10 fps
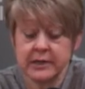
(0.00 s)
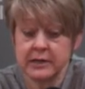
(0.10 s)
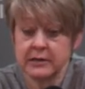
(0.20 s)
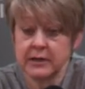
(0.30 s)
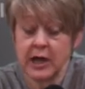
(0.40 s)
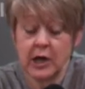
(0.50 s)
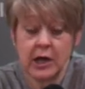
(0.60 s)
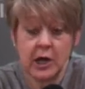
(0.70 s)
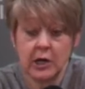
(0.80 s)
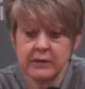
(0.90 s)
Uh,
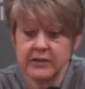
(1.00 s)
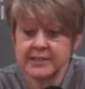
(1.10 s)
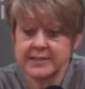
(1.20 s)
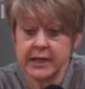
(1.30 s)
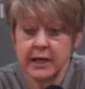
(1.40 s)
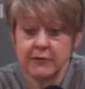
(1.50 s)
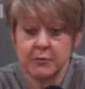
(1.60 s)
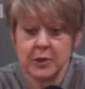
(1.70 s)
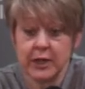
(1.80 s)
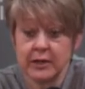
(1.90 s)
all of the staff,
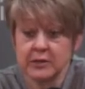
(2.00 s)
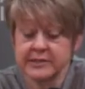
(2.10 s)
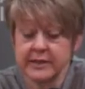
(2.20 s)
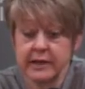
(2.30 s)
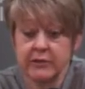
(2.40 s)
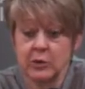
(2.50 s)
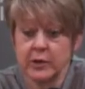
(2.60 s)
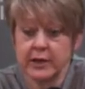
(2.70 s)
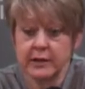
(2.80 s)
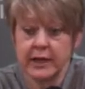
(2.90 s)
players,
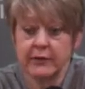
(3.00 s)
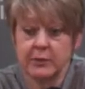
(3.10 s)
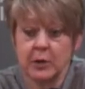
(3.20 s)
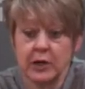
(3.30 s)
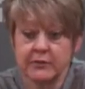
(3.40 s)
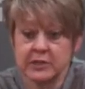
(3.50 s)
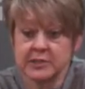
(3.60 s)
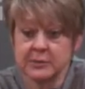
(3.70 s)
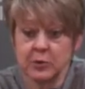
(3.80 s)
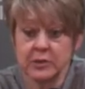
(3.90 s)
everyone, every part of our
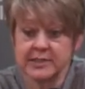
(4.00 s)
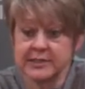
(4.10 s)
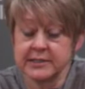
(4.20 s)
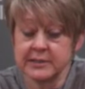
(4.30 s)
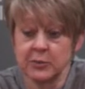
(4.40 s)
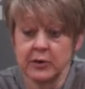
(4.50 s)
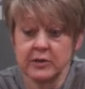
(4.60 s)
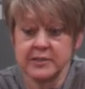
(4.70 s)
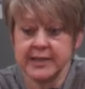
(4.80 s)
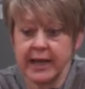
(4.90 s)
support system,
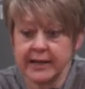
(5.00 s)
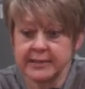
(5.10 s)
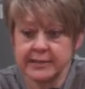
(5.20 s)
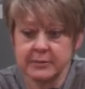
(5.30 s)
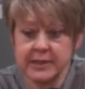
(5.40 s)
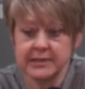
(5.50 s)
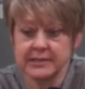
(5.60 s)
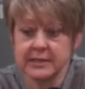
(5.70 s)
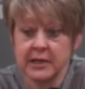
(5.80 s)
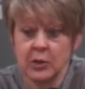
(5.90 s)
whether it's
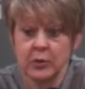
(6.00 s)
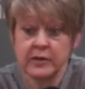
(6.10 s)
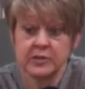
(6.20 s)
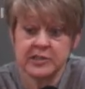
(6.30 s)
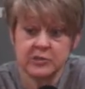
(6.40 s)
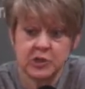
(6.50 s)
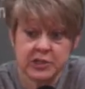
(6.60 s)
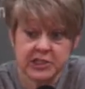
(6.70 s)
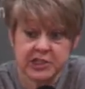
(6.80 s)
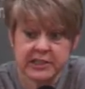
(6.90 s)
academics, whether it's
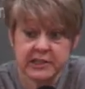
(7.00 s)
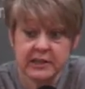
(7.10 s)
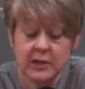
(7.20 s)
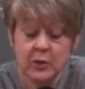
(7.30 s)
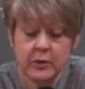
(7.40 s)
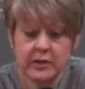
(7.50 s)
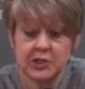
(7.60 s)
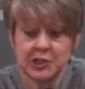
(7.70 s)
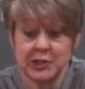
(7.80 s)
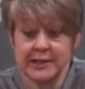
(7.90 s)
nutrition, whether
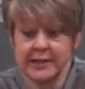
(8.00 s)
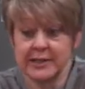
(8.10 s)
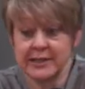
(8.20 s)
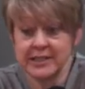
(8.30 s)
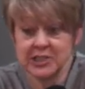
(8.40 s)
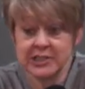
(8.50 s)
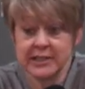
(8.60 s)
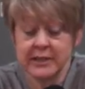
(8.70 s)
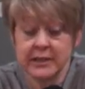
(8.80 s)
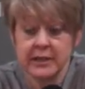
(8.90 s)
it's strength and
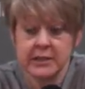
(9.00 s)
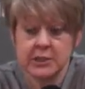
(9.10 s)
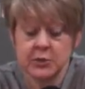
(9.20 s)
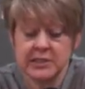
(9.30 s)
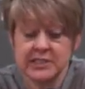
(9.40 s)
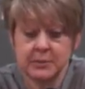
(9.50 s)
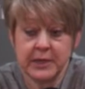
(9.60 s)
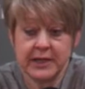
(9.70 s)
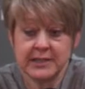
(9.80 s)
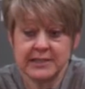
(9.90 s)
conditioning, to
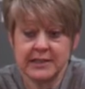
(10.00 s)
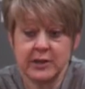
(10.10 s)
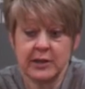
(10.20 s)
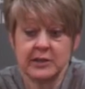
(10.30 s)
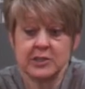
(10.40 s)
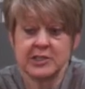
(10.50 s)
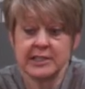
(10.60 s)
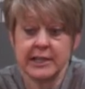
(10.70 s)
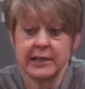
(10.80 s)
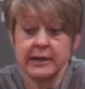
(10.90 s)
respect and
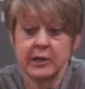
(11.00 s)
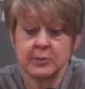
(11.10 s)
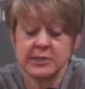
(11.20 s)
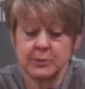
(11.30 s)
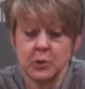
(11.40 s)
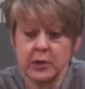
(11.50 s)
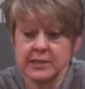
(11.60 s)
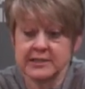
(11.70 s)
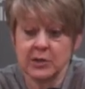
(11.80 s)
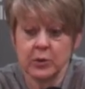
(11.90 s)
understand and help support
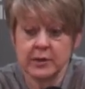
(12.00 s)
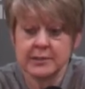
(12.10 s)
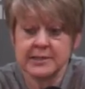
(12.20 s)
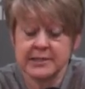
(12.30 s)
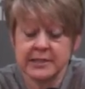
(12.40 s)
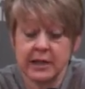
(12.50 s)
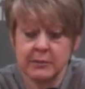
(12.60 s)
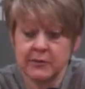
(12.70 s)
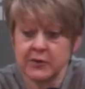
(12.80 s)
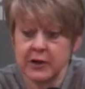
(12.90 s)
us on where this is
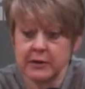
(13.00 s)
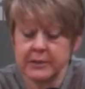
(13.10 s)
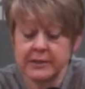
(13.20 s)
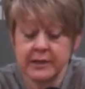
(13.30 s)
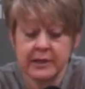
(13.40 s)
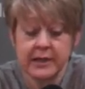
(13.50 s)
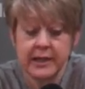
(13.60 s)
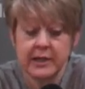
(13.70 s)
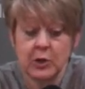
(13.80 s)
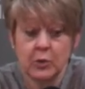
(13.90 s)
coming from. And,
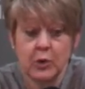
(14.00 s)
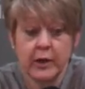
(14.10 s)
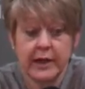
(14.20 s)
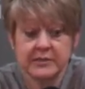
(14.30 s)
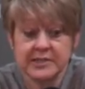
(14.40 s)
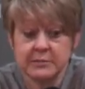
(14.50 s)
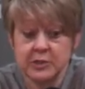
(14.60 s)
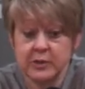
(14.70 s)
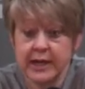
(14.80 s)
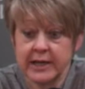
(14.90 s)
you know, we'll have some
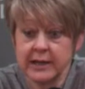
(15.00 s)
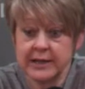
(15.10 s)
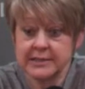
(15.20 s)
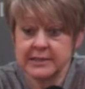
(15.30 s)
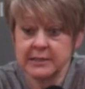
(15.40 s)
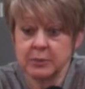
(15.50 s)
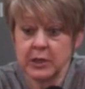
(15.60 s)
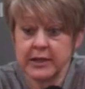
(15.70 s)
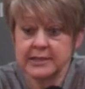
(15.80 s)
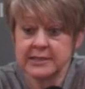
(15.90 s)
new guidelines into
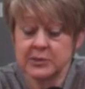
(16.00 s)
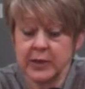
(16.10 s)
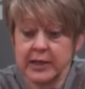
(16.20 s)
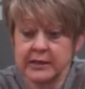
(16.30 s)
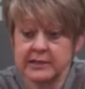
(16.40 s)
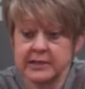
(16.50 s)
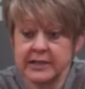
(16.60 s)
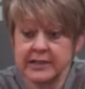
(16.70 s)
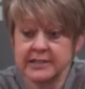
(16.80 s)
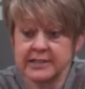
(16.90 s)
place as we head into
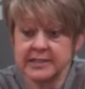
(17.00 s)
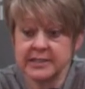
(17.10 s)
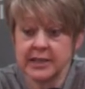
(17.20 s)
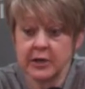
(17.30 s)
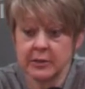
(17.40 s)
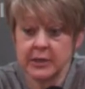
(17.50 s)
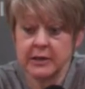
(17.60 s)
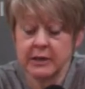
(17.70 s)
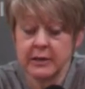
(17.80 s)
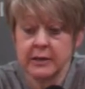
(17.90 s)
the SEC tournament
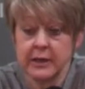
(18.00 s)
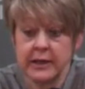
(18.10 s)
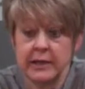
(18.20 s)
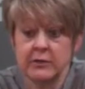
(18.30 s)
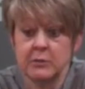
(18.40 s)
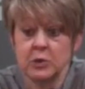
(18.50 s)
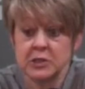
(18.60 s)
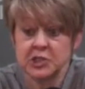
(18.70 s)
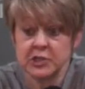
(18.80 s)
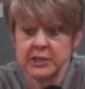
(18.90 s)
even more
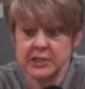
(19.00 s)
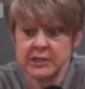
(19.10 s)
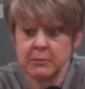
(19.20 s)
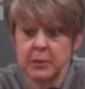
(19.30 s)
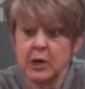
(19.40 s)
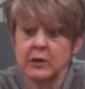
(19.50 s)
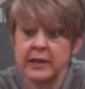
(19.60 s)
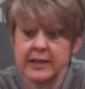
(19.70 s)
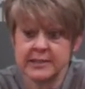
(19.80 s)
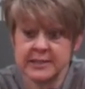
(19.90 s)
stringent per
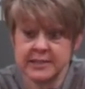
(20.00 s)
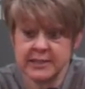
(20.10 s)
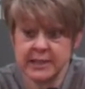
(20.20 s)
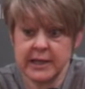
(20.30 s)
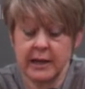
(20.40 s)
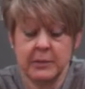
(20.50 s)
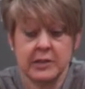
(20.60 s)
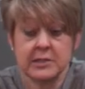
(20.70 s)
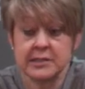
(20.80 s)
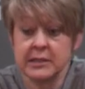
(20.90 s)
the SEC. I mean,
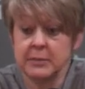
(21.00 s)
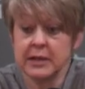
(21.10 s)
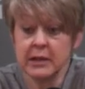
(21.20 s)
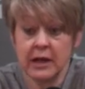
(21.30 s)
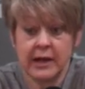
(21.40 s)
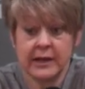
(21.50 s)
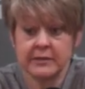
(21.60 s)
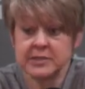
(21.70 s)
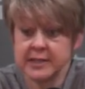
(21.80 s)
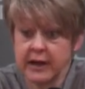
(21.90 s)
there's going to be a lot
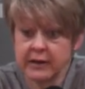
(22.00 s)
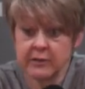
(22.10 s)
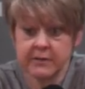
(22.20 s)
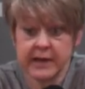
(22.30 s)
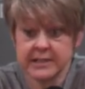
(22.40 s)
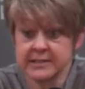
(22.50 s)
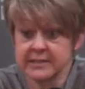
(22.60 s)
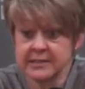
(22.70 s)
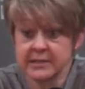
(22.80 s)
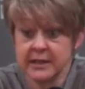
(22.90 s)
of
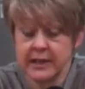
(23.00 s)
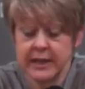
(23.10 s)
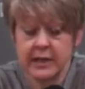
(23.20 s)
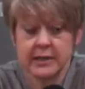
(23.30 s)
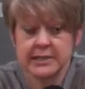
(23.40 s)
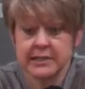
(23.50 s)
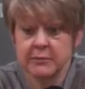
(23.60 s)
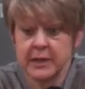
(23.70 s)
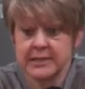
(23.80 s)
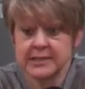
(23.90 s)
sacrifices, and our kids have
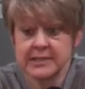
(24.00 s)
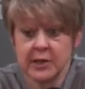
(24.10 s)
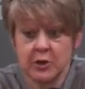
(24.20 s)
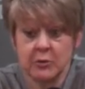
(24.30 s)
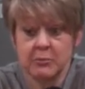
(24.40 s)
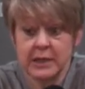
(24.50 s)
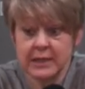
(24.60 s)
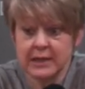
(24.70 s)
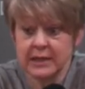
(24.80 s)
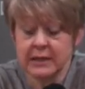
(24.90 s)
made so
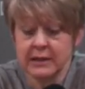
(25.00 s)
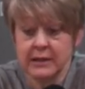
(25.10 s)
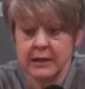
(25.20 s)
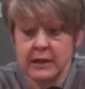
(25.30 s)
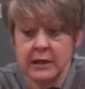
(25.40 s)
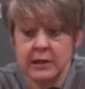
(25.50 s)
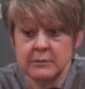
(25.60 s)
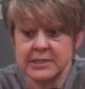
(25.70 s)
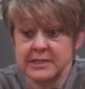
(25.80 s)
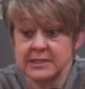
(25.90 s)
many um,
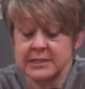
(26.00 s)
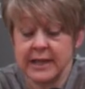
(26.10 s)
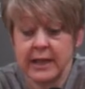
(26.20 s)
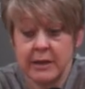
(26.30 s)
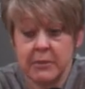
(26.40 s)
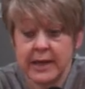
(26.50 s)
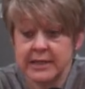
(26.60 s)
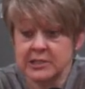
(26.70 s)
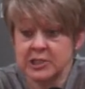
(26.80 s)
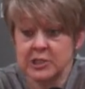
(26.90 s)
since they came back
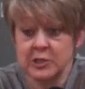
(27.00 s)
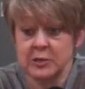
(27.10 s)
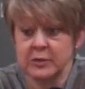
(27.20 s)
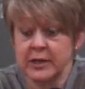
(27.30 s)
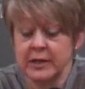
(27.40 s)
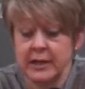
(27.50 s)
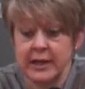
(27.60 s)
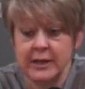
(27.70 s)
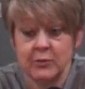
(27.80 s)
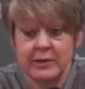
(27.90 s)
in June,
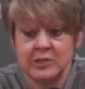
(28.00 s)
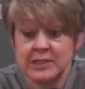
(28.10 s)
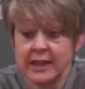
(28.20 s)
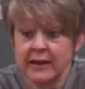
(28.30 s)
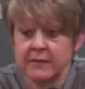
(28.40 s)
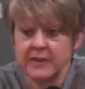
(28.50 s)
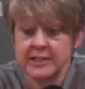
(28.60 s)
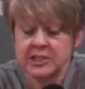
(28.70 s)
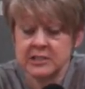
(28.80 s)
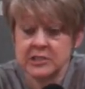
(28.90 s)
and we've just got to
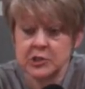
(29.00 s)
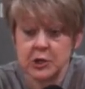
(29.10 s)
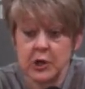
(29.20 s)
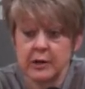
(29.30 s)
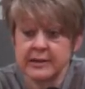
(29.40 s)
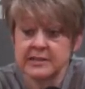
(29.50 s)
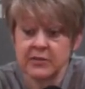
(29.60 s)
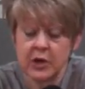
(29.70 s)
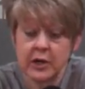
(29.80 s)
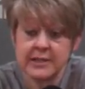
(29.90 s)
finish this strong as
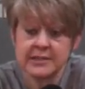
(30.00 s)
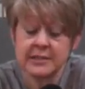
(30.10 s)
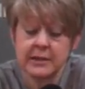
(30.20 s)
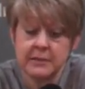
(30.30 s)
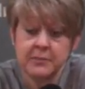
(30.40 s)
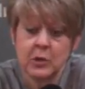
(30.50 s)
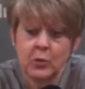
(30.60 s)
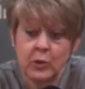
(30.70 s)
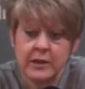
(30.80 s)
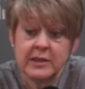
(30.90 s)
far as
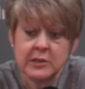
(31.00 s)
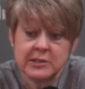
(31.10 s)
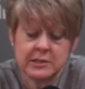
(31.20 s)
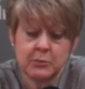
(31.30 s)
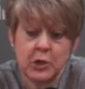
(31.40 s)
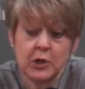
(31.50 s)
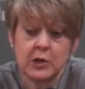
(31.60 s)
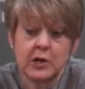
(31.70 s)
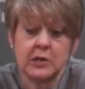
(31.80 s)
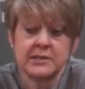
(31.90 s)
what those
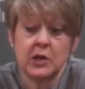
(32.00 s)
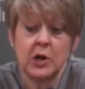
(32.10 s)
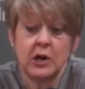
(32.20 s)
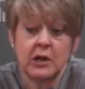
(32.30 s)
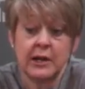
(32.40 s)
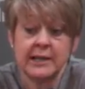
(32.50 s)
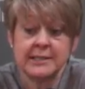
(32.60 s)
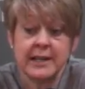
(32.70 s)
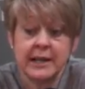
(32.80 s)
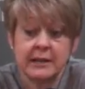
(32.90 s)
protocols are and
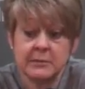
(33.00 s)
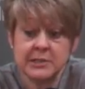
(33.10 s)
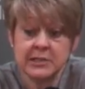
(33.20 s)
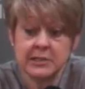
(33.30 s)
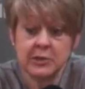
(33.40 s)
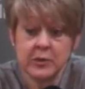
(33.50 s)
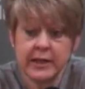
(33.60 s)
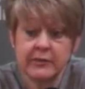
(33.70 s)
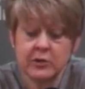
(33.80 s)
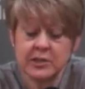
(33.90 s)
take them to a new
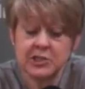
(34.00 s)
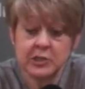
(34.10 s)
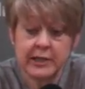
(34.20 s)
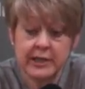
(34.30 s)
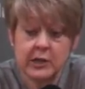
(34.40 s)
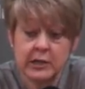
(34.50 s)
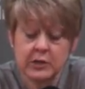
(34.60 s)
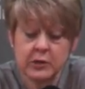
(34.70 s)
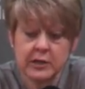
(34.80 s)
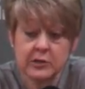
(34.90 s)
level because you're entering a
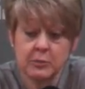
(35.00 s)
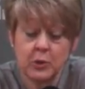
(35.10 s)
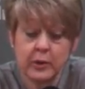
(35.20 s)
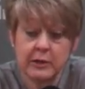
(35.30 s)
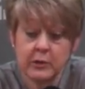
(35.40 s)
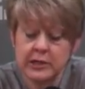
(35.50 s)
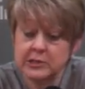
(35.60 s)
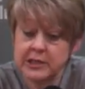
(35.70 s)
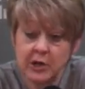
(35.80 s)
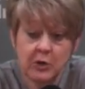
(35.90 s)
critical point where you
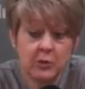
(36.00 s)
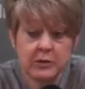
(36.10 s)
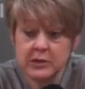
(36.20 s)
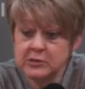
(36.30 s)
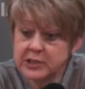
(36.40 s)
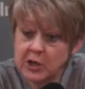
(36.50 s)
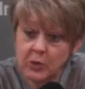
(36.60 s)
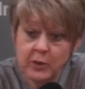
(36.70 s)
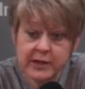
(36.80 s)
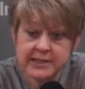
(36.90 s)
don't you
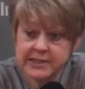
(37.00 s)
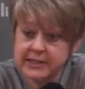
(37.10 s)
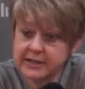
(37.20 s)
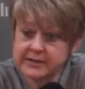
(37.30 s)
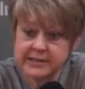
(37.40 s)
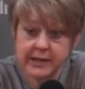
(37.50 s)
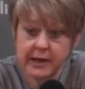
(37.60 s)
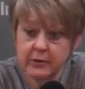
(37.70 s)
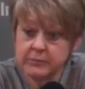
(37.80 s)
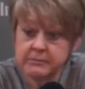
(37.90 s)
don't want it to hit us now.